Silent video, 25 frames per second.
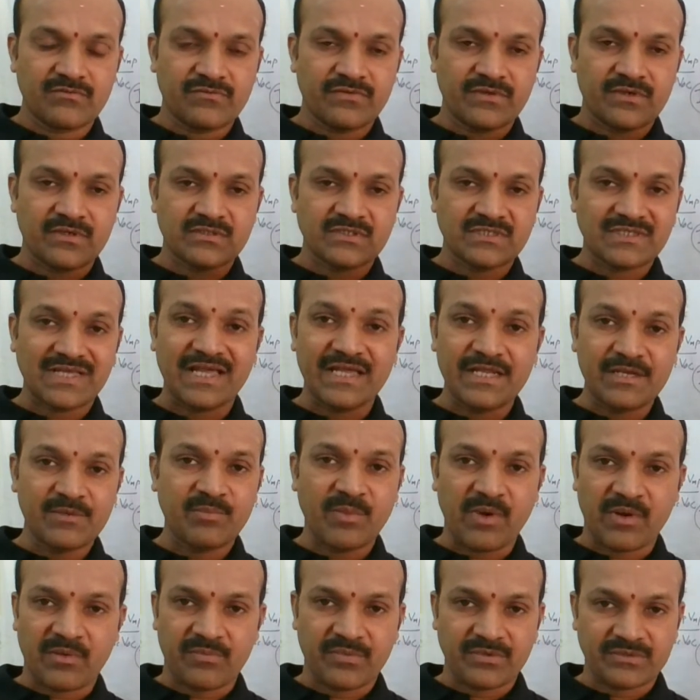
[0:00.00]
for sign
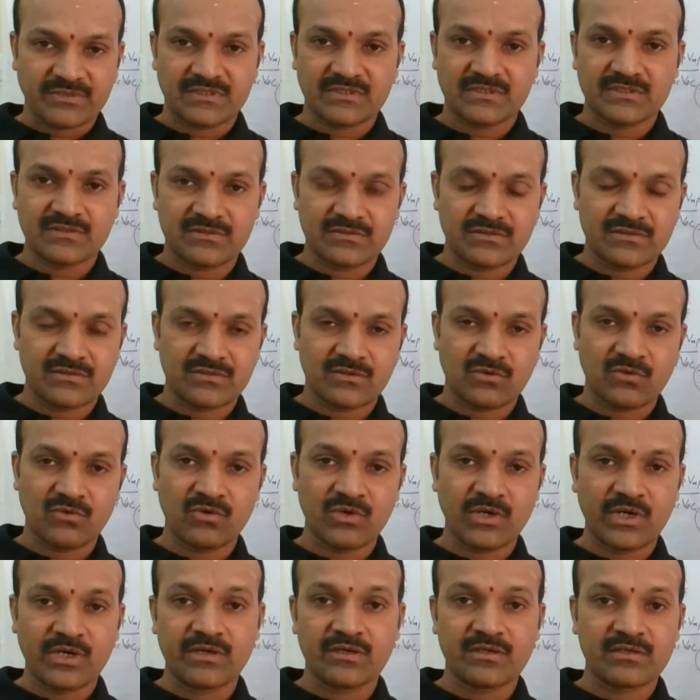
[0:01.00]
purpose,
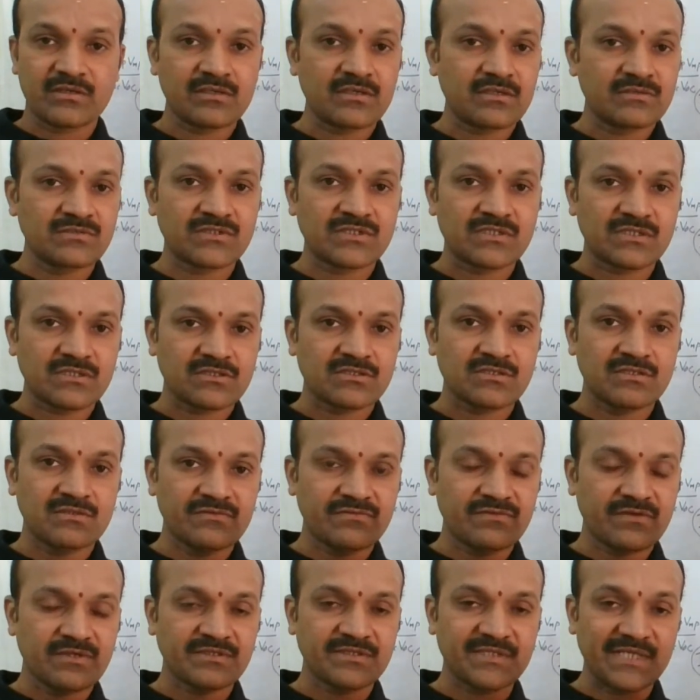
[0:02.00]
road under
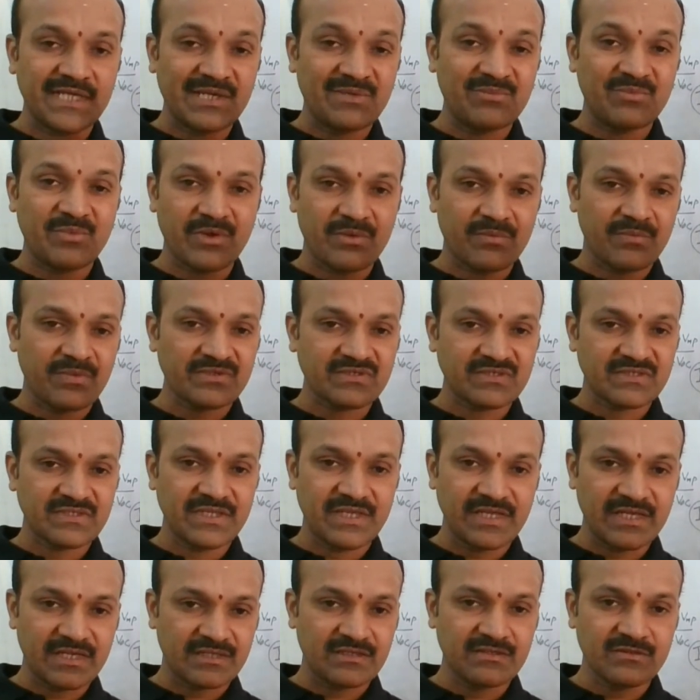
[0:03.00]
construction for sign purpose
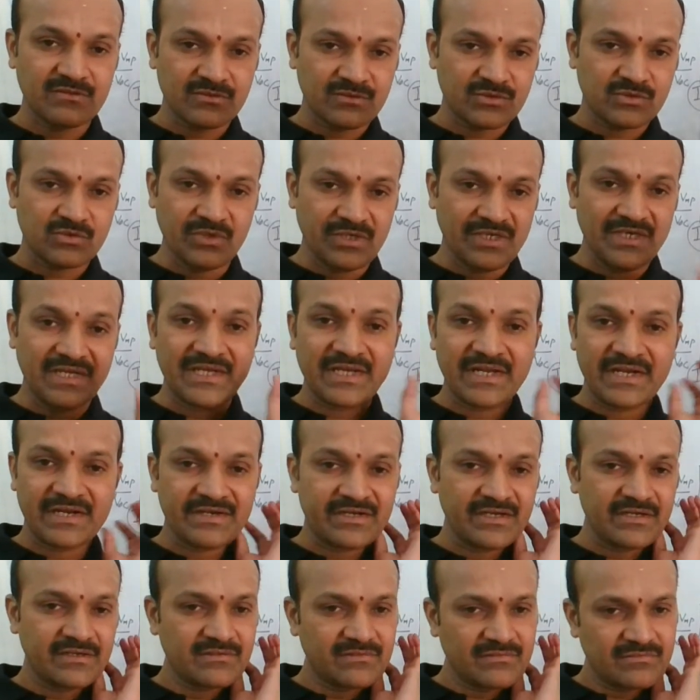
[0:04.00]
there, to
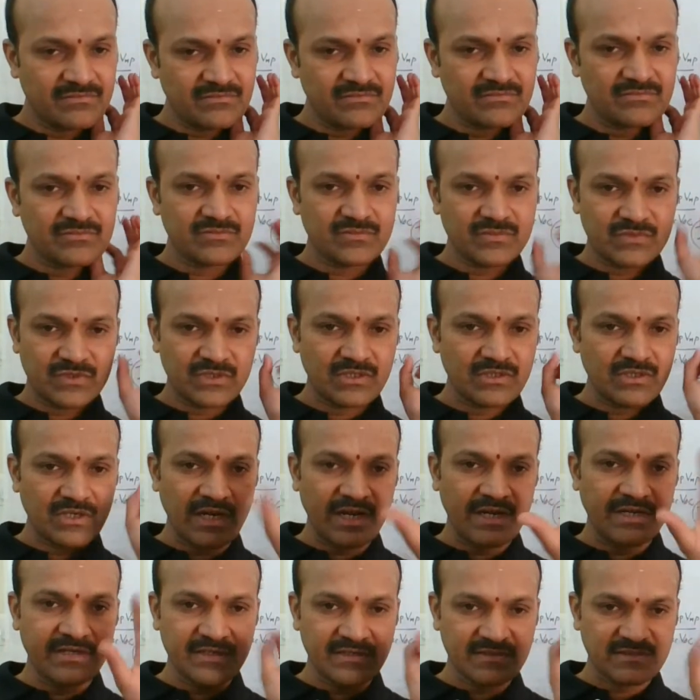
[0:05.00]
indicate it,
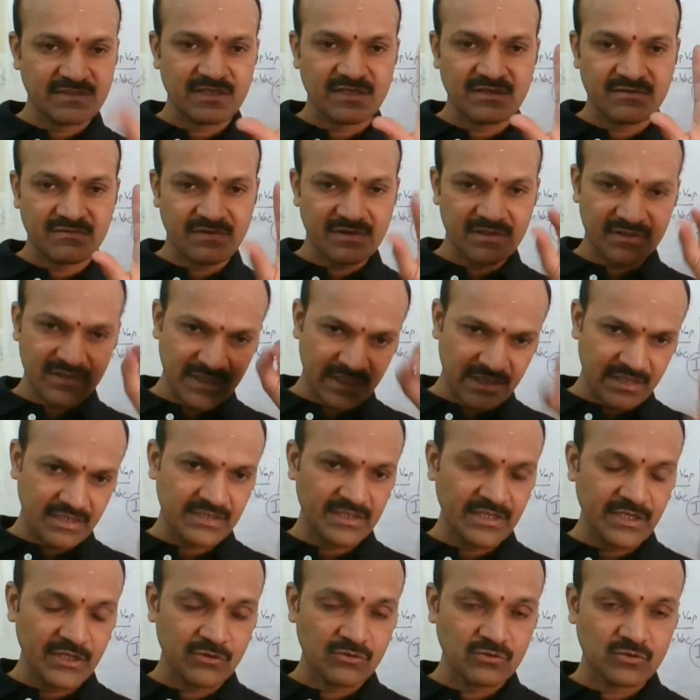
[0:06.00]
light is required
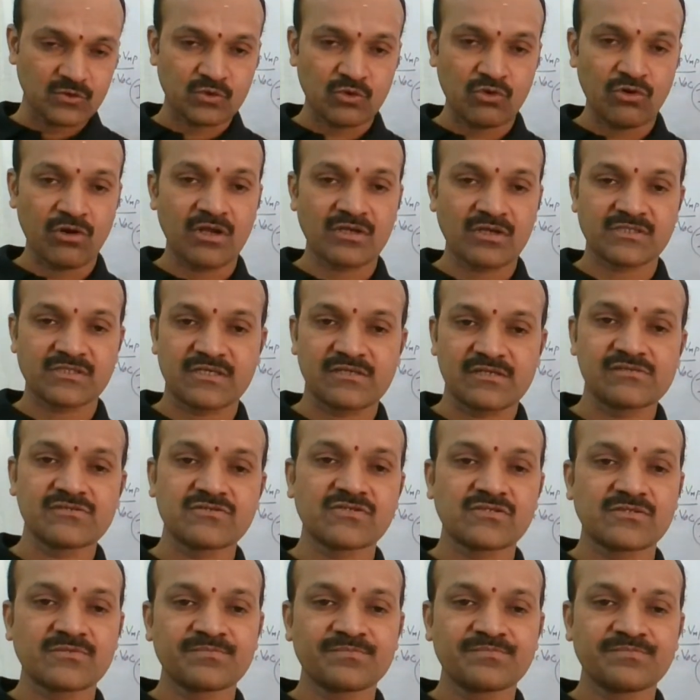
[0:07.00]
there, they use solar
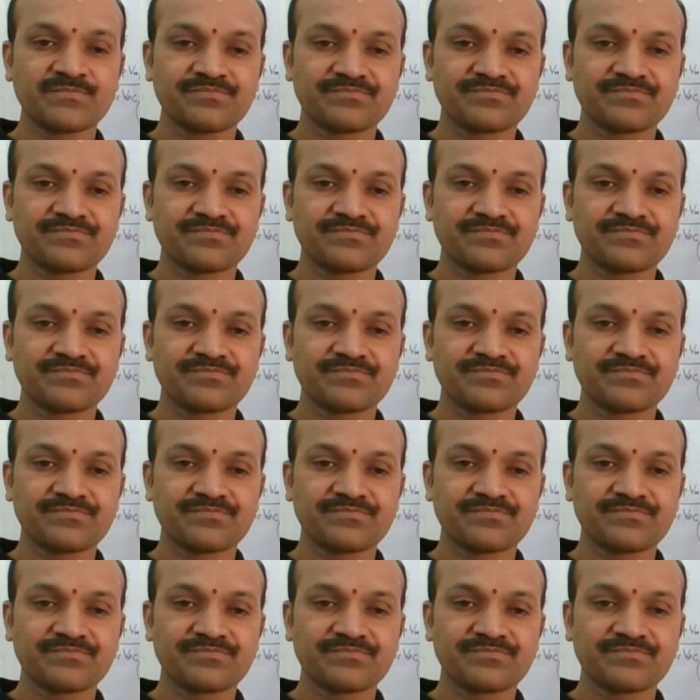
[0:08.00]
cells.